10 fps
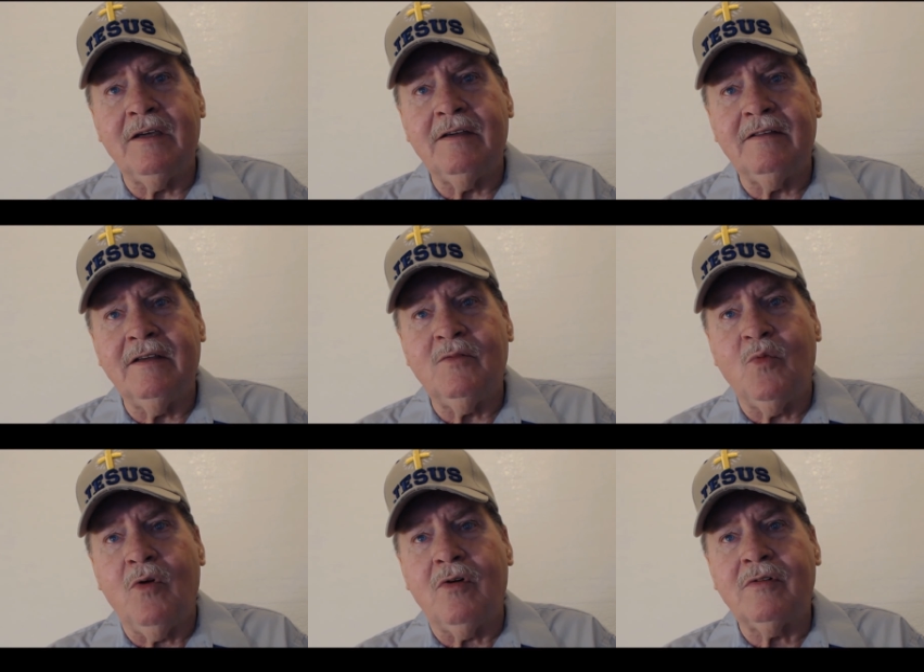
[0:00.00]
uh,
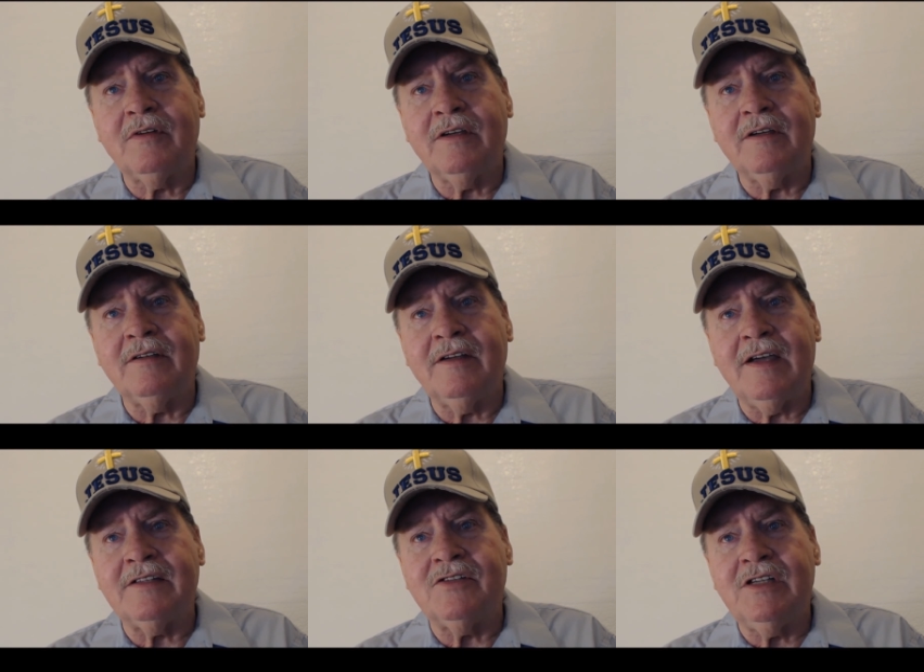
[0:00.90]
then walk uh,
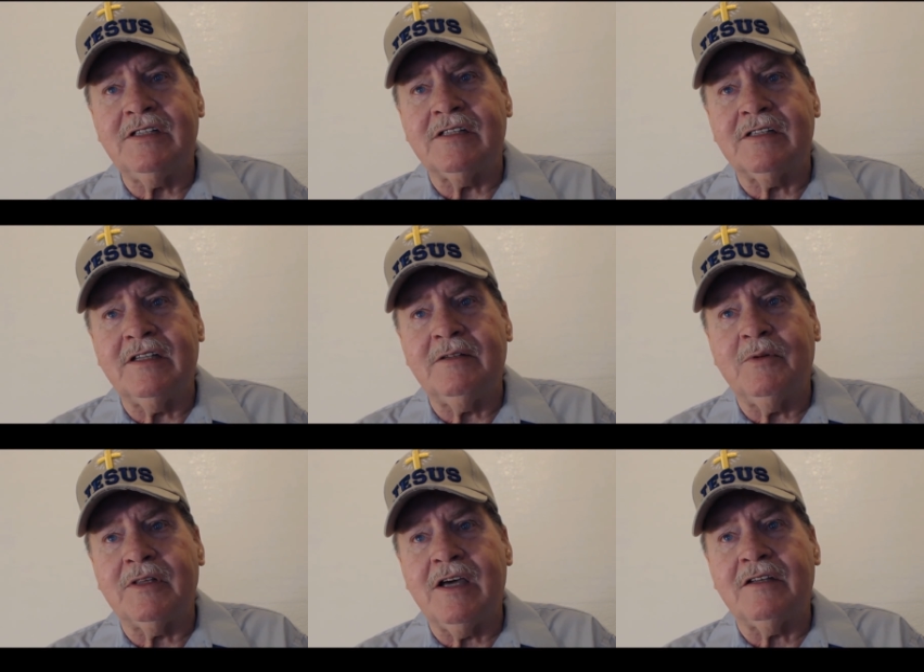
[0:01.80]
as Jesus did,
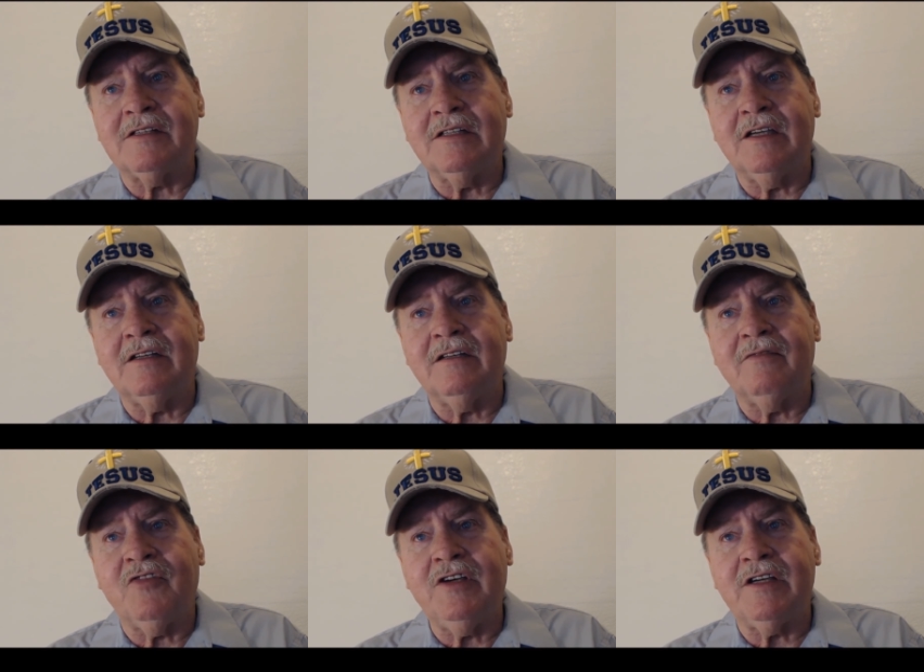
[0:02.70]
without sin in
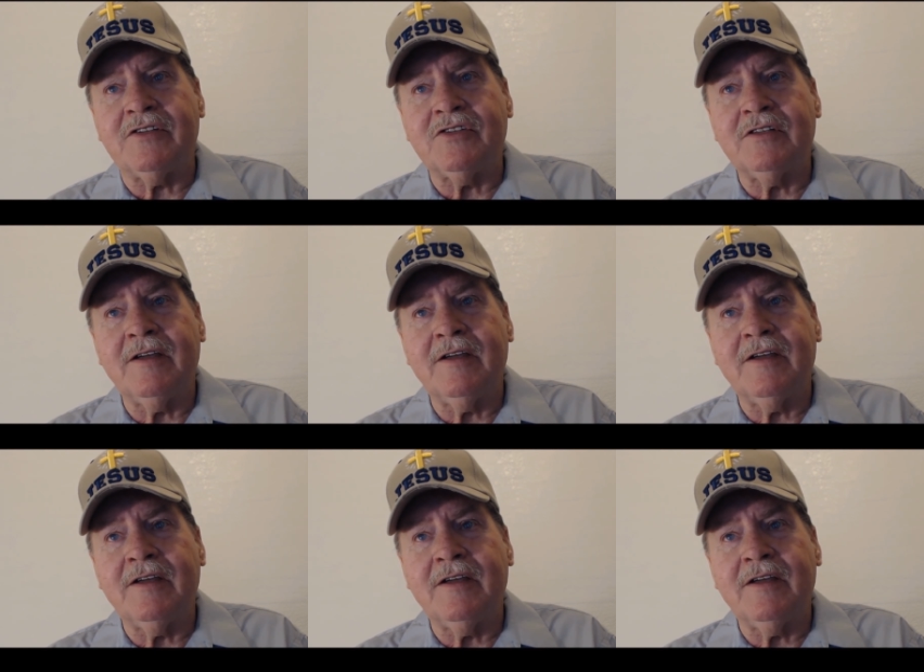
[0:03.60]
the flesh,